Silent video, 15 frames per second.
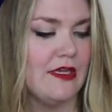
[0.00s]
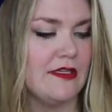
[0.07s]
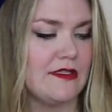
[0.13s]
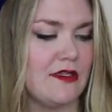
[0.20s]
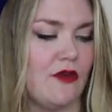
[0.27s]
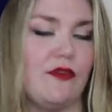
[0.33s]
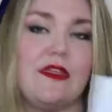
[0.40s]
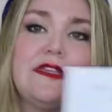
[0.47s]

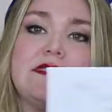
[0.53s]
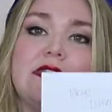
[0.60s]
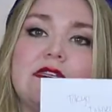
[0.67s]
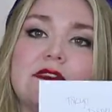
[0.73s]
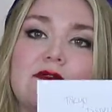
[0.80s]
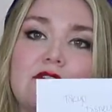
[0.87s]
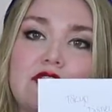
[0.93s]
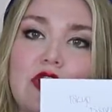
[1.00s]
So this
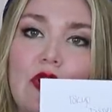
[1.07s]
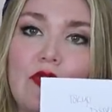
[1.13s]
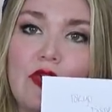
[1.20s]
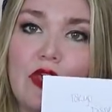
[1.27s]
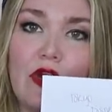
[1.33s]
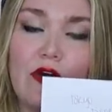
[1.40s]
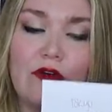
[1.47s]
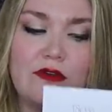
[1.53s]
is for
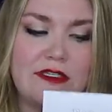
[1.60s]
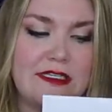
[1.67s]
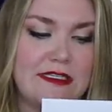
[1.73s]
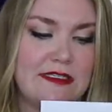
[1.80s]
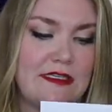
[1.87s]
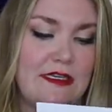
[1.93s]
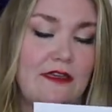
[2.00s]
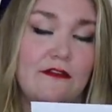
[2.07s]
Tokyo
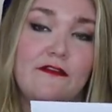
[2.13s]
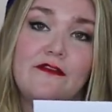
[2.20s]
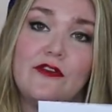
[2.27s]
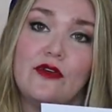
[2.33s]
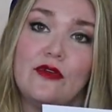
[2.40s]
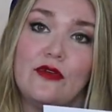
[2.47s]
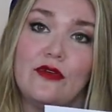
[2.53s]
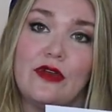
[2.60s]
Disney
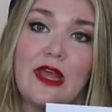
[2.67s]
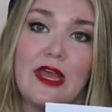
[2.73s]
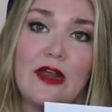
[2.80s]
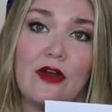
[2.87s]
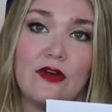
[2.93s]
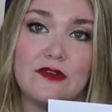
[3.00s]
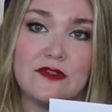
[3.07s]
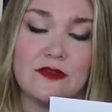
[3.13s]
food
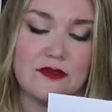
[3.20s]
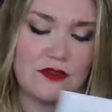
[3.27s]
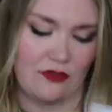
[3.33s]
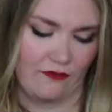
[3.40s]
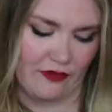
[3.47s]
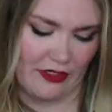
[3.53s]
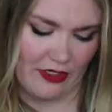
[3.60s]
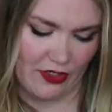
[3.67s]
and also
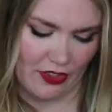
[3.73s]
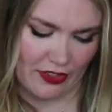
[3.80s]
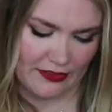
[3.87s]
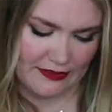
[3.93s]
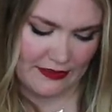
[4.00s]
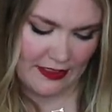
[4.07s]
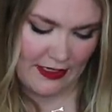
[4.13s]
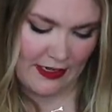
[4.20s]

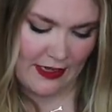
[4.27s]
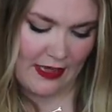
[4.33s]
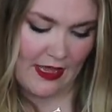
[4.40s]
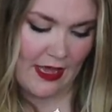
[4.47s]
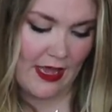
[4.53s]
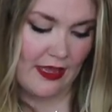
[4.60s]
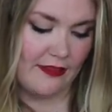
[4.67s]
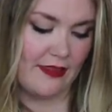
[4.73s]
souvenirs.
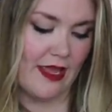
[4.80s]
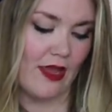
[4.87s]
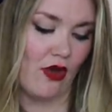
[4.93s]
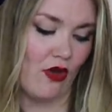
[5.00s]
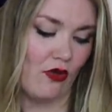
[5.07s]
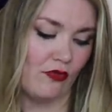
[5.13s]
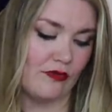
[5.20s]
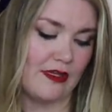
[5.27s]

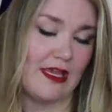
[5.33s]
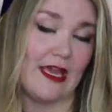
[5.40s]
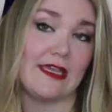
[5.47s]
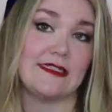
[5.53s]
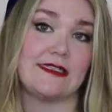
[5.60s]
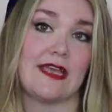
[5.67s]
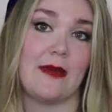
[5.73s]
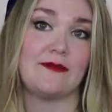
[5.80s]
They only
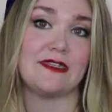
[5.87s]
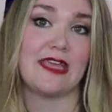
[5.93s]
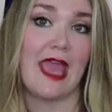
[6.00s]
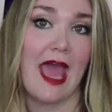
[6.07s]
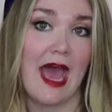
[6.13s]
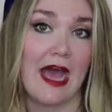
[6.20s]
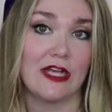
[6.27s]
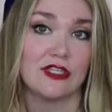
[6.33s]
accept
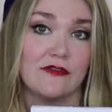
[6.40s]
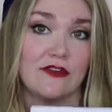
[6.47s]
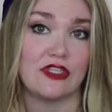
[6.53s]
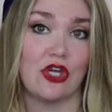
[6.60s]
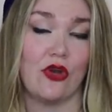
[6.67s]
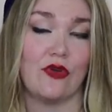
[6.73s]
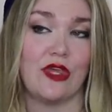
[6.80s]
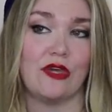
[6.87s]
cash for
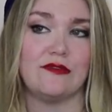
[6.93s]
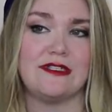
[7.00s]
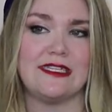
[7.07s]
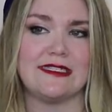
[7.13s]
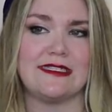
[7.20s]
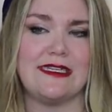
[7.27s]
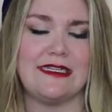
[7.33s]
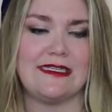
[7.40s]
Tokyo
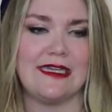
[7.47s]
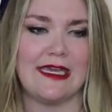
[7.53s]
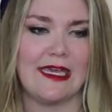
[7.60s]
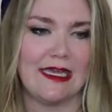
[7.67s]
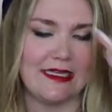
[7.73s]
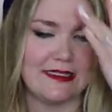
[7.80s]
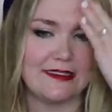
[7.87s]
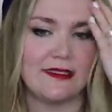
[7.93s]
Disney
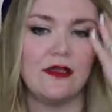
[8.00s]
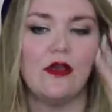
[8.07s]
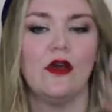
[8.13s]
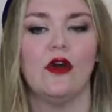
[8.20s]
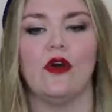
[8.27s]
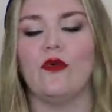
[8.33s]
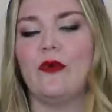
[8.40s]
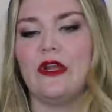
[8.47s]
tickets,
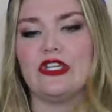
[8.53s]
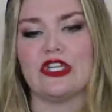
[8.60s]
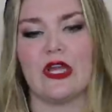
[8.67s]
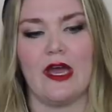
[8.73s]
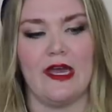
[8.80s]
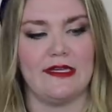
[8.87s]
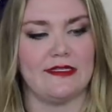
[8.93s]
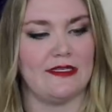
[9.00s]
which
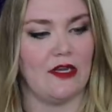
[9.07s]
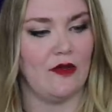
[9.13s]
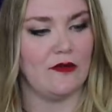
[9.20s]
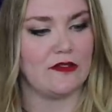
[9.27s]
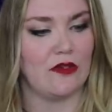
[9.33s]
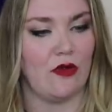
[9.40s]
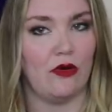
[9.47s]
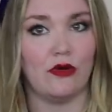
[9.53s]
guys, there
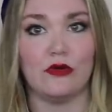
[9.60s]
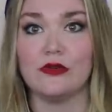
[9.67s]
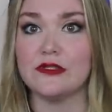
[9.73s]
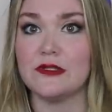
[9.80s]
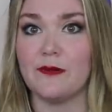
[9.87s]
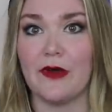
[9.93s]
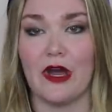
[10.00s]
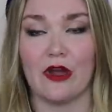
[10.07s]
was a whole
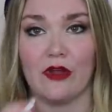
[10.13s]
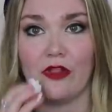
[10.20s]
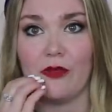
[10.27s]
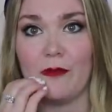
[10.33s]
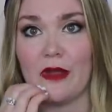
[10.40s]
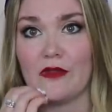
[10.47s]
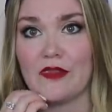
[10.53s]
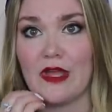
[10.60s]
debacle
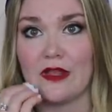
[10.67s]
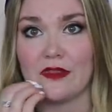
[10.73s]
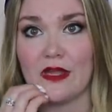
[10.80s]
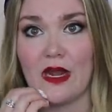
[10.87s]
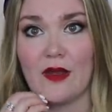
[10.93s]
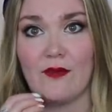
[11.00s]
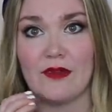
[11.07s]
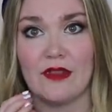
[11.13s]
about that
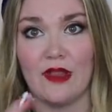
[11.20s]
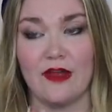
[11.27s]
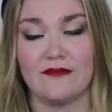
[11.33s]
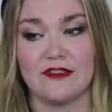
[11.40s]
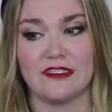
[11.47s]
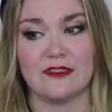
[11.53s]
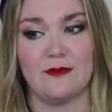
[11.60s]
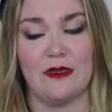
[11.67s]
that I would
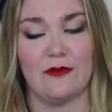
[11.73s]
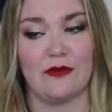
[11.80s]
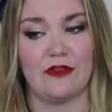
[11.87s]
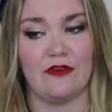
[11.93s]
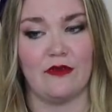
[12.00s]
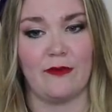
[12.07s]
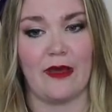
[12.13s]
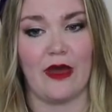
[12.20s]
love to speak
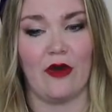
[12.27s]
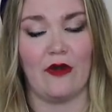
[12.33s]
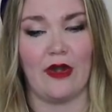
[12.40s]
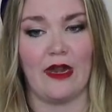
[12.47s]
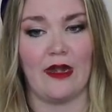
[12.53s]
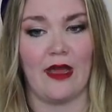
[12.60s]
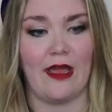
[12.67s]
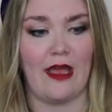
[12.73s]
with you
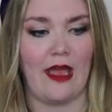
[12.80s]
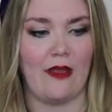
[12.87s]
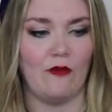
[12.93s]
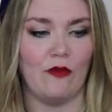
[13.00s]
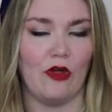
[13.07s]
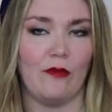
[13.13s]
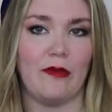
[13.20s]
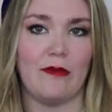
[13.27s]
about. And I, I
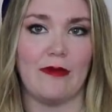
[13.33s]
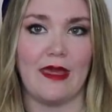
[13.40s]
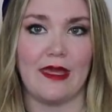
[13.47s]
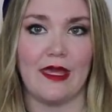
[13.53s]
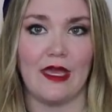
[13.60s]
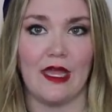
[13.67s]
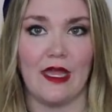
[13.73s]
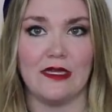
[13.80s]
will be
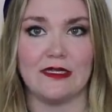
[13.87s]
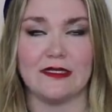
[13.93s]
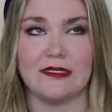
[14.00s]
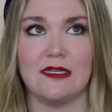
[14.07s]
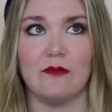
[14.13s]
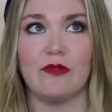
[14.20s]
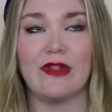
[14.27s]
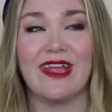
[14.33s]
making a
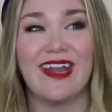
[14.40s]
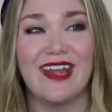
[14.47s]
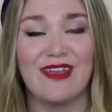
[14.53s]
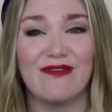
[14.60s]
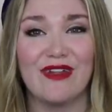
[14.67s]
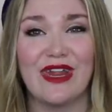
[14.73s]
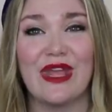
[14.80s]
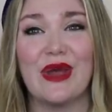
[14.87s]
Disney
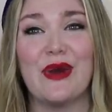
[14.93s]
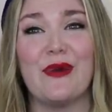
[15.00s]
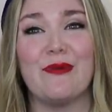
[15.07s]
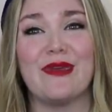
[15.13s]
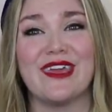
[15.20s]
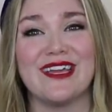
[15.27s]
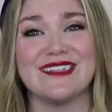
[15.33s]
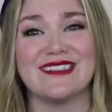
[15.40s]
planning
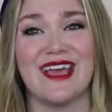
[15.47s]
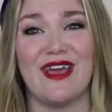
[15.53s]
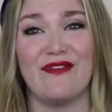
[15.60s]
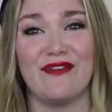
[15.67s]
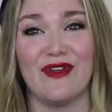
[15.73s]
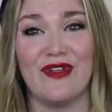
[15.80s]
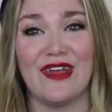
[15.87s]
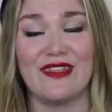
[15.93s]
video because I
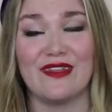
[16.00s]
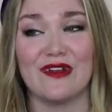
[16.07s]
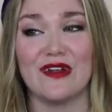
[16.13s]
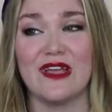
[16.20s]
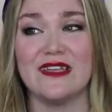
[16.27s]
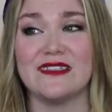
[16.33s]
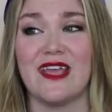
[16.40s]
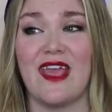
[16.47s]
feel like
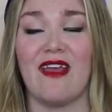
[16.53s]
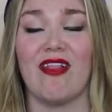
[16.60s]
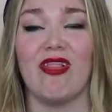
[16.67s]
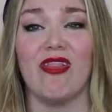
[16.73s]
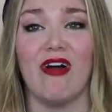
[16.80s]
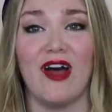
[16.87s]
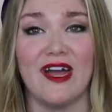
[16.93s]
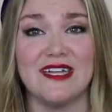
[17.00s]
there is a
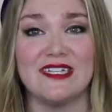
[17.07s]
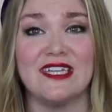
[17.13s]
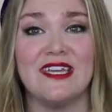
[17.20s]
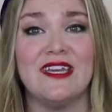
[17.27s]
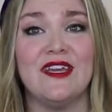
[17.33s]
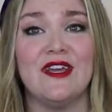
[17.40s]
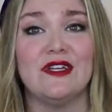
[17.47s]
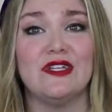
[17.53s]
lot
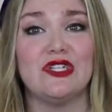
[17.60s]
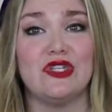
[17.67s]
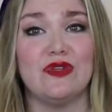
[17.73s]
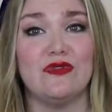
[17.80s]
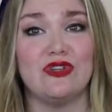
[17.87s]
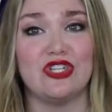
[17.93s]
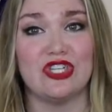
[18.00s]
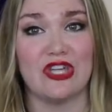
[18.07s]

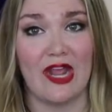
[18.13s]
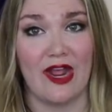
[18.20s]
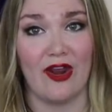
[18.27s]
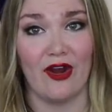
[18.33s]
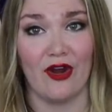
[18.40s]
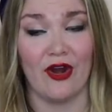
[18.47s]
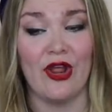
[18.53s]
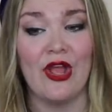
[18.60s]
to
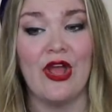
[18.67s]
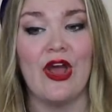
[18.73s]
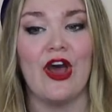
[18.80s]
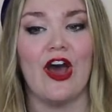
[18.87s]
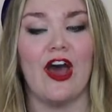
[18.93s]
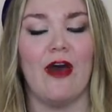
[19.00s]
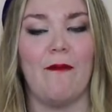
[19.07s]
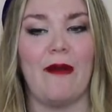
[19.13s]
share
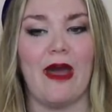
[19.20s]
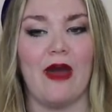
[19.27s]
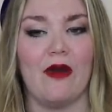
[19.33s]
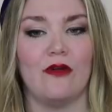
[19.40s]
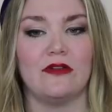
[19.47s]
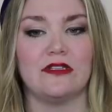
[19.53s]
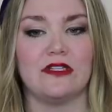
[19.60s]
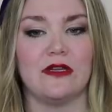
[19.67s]

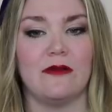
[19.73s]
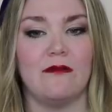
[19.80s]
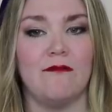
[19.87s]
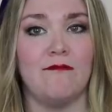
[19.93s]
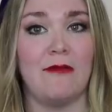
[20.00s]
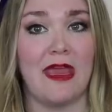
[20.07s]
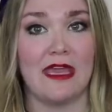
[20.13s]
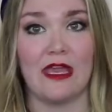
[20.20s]
about
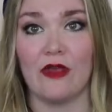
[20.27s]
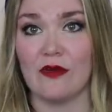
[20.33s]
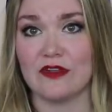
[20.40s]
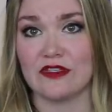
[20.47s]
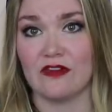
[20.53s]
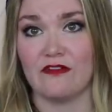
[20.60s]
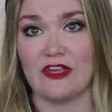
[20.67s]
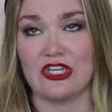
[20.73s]
making
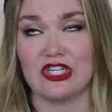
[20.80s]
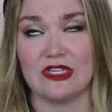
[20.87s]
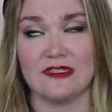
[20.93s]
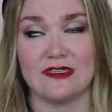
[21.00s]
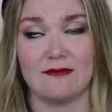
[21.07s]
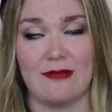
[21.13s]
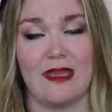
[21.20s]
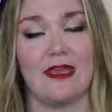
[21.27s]

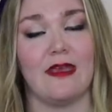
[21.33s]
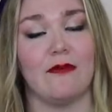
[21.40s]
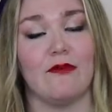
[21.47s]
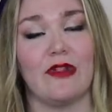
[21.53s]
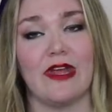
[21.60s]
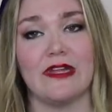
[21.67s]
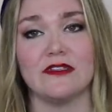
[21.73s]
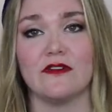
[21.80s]
reservations and
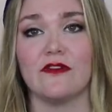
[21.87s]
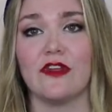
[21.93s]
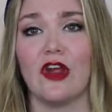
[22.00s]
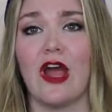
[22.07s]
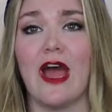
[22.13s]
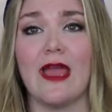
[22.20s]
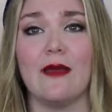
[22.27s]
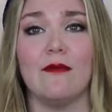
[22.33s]
making plans over
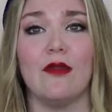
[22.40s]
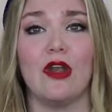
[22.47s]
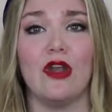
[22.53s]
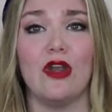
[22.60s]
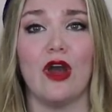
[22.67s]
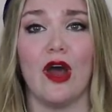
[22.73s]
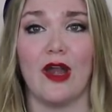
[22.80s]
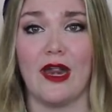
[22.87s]
there. I
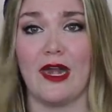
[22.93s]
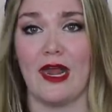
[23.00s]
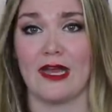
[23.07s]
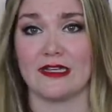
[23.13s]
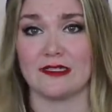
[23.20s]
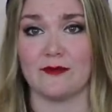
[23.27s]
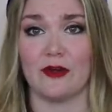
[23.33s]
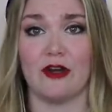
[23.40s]
am not an
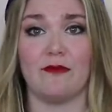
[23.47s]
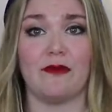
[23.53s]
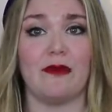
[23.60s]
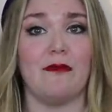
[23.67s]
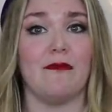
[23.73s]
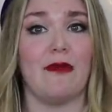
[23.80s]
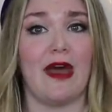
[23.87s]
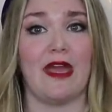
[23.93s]
expert,
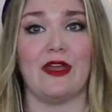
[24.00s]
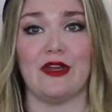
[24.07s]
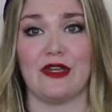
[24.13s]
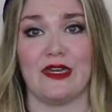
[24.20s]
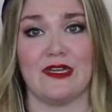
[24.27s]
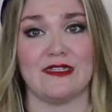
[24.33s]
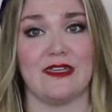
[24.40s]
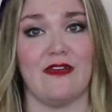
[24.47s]
but my
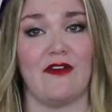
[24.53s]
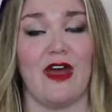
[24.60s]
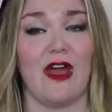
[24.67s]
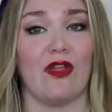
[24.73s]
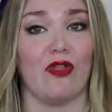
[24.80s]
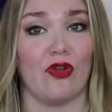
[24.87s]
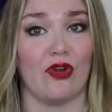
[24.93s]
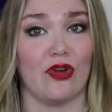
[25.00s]
goodness, have
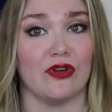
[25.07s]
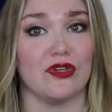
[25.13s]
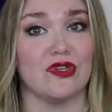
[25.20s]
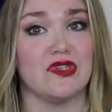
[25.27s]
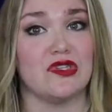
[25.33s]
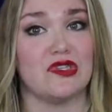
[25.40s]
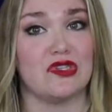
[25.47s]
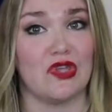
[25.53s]
I learned
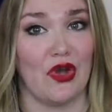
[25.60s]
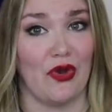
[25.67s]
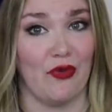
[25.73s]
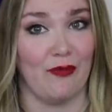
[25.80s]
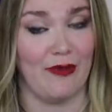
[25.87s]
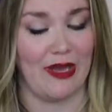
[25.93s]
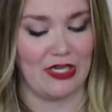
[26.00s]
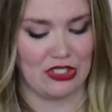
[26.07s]

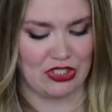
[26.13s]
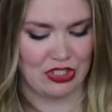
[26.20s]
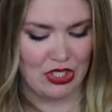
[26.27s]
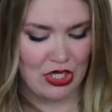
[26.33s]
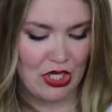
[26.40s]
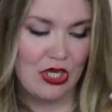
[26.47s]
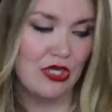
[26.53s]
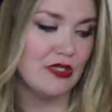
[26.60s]
so much.
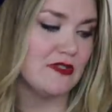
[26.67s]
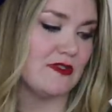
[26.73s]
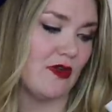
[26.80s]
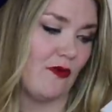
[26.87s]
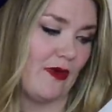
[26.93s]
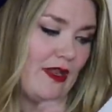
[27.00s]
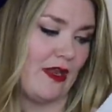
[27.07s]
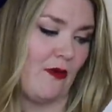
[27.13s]

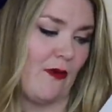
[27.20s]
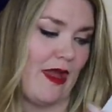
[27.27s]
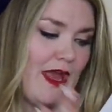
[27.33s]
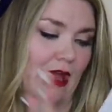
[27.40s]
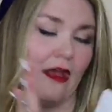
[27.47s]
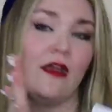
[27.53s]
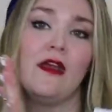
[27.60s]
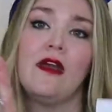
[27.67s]
So
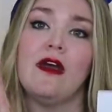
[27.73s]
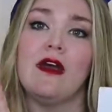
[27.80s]
anyway,